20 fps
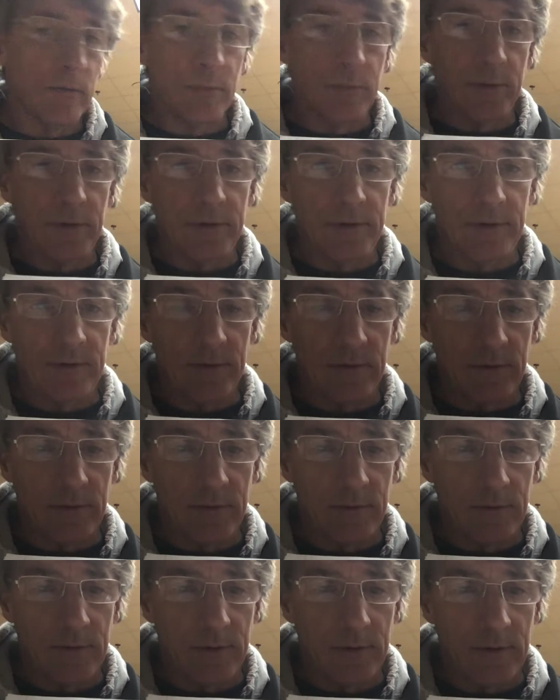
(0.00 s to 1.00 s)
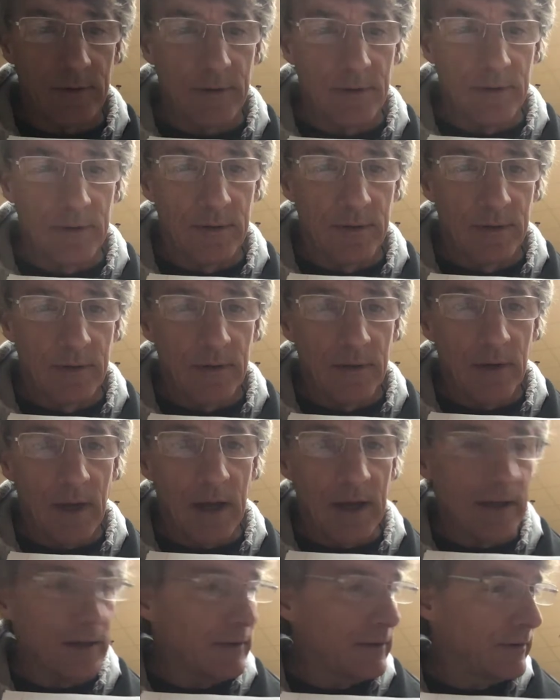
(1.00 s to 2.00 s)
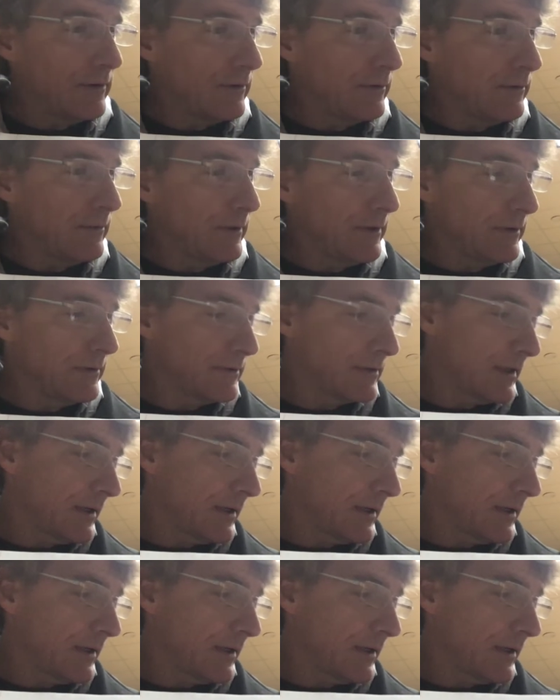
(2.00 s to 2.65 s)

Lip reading: put your IQ into